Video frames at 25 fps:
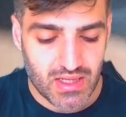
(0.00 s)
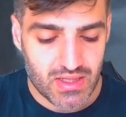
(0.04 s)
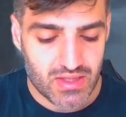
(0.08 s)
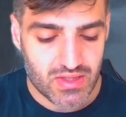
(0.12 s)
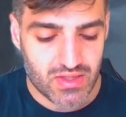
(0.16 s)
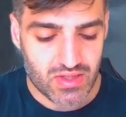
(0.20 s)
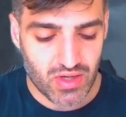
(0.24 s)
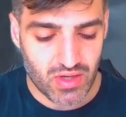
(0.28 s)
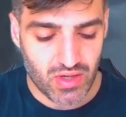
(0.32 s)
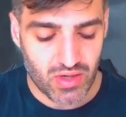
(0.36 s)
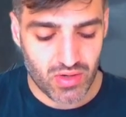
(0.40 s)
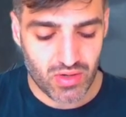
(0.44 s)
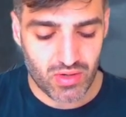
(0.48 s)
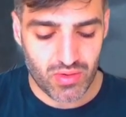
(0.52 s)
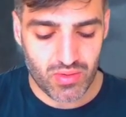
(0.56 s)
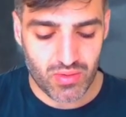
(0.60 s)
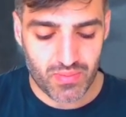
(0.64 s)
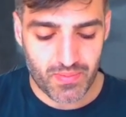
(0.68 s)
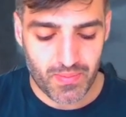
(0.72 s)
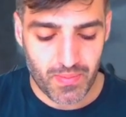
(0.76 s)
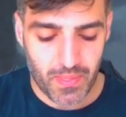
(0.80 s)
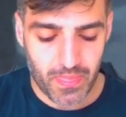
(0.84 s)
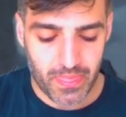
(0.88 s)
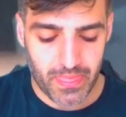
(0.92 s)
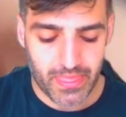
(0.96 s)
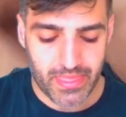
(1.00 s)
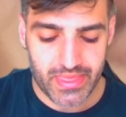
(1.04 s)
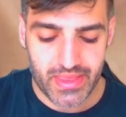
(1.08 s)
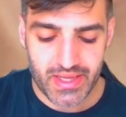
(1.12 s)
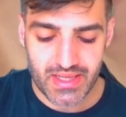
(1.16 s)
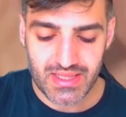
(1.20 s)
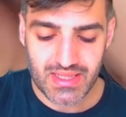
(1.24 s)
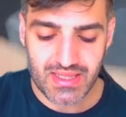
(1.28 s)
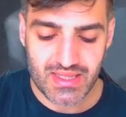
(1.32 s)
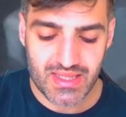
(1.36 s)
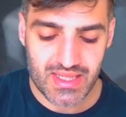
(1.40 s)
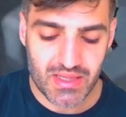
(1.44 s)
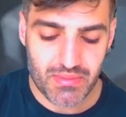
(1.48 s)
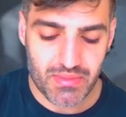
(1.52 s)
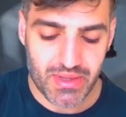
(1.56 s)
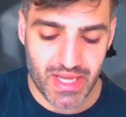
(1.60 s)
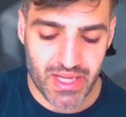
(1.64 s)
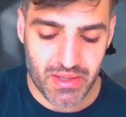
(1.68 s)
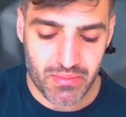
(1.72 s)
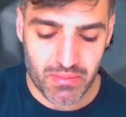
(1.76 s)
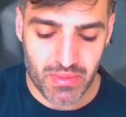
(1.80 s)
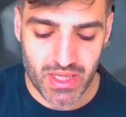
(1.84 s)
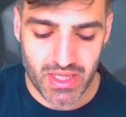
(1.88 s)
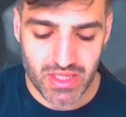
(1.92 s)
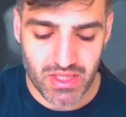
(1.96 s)
So doesn't seem
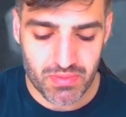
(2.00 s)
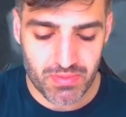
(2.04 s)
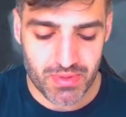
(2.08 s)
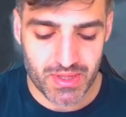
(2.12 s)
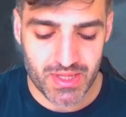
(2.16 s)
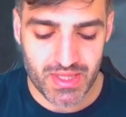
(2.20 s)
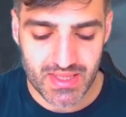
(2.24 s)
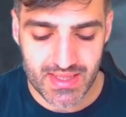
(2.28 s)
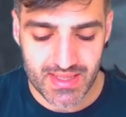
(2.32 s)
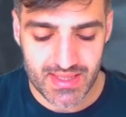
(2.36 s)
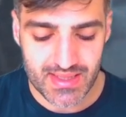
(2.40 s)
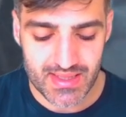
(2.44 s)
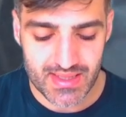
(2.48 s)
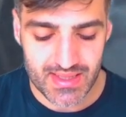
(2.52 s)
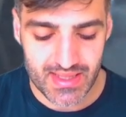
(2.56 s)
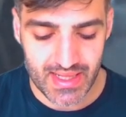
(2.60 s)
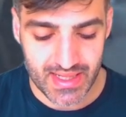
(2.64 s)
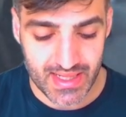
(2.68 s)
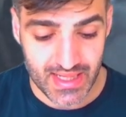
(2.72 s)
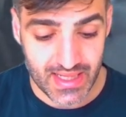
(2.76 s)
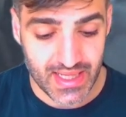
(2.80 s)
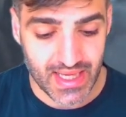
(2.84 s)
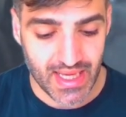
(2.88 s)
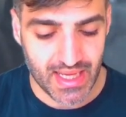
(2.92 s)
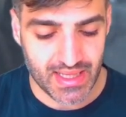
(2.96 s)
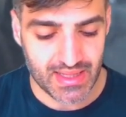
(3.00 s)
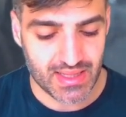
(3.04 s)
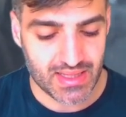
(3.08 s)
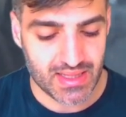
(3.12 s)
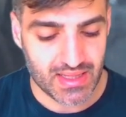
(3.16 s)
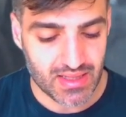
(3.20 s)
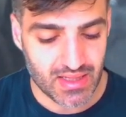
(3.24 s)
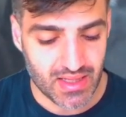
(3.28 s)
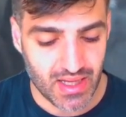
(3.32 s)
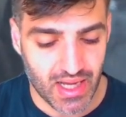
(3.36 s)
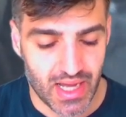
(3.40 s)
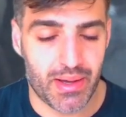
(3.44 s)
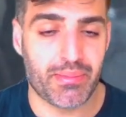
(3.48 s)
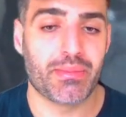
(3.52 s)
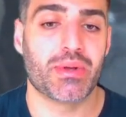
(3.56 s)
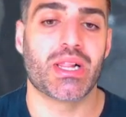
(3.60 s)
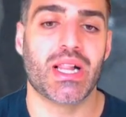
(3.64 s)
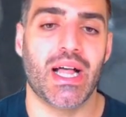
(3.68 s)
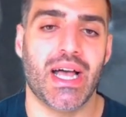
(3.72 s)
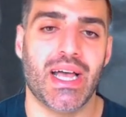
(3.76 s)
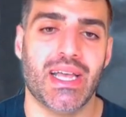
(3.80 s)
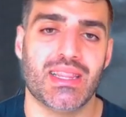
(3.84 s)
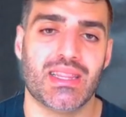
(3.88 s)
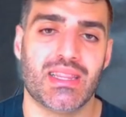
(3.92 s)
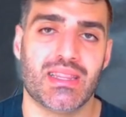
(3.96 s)
like much, but this is like, again, I'm
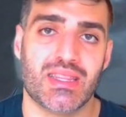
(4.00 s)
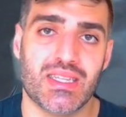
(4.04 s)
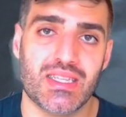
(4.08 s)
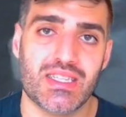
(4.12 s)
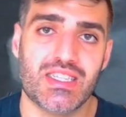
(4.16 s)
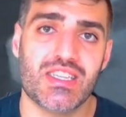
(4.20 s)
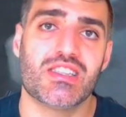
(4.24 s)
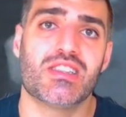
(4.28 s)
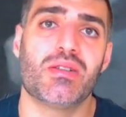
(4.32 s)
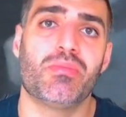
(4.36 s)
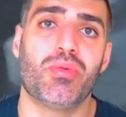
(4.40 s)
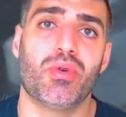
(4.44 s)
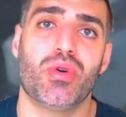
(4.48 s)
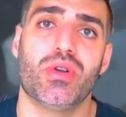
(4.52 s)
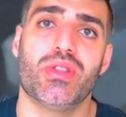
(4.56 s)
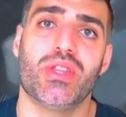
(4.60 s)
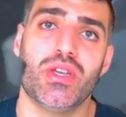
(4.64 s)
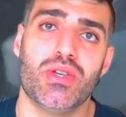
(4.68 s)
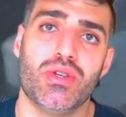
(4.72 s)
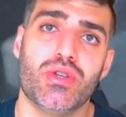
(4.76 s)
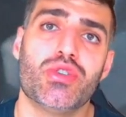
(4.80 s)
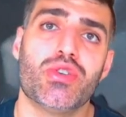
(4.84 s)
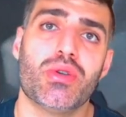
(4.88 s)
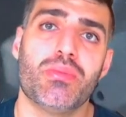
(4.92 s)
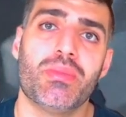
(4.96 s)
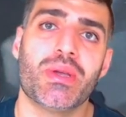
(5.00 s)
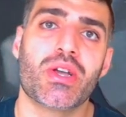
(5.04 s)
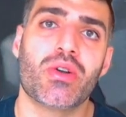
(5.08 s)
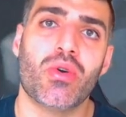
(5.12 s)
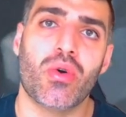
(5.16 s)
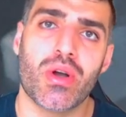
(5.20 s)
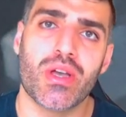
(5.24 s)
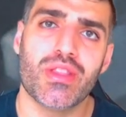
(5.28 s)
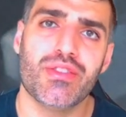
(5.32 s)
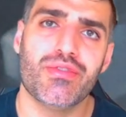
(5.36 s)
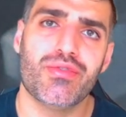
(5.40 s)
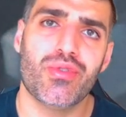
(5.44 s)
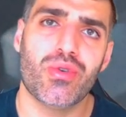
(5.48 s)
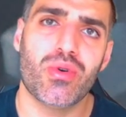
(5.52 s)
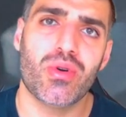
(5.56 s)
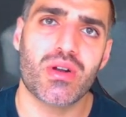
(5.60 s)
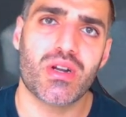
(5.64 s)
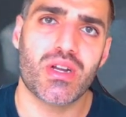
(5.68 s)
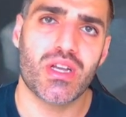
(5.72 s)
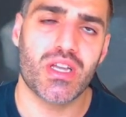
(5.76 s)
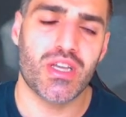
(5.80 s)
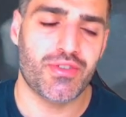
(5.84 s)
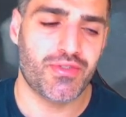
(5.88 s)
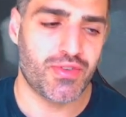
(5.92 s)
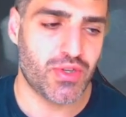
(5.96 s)
glad this is the board that you should be going for
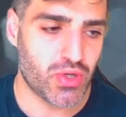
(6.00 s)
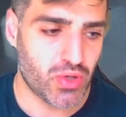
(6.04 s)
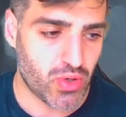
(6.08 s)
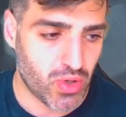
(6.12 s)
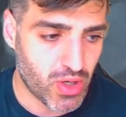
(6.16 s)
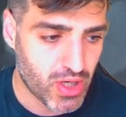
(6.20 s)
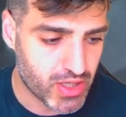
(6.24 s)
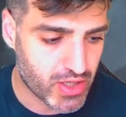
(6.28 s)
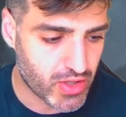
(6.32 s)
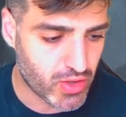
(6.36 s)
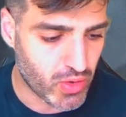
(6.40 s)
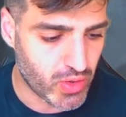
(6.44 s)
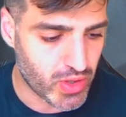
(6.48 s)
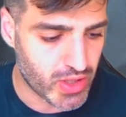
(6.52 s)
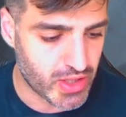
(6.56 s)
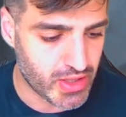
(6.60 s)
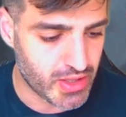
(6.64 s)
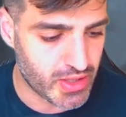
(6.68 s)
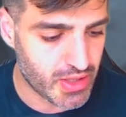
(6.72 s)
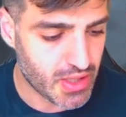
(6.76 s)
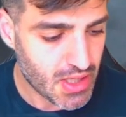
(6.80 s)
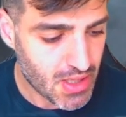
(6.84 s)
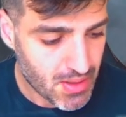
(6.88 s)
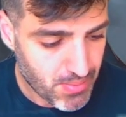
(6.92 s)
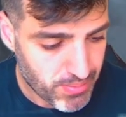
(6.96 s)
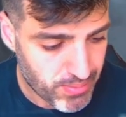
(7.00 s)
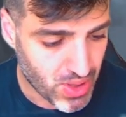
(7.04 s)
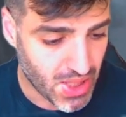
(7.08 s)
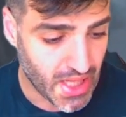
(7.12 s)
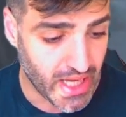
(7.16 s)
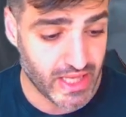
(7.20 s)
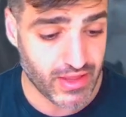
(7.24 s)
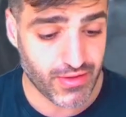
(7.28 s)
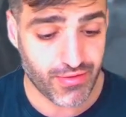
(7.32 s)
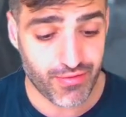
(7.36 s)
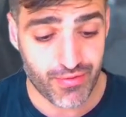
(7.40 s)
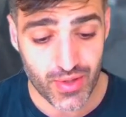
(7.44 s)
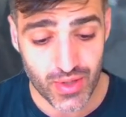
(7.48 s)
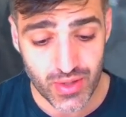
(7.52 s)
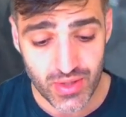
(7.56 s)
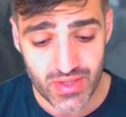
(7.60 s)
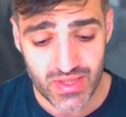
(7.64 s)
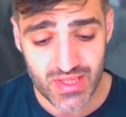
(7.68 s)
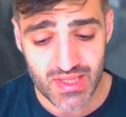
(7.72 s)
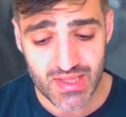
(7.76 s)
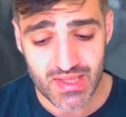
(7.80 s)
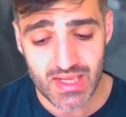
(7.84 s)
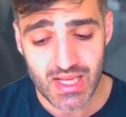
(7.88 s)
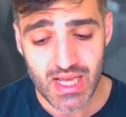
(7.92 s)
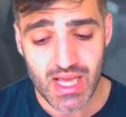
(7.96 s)
if you are going blind
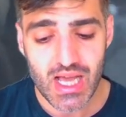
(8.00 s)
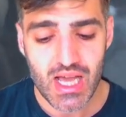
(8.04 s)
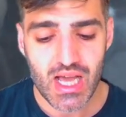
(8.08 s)
first.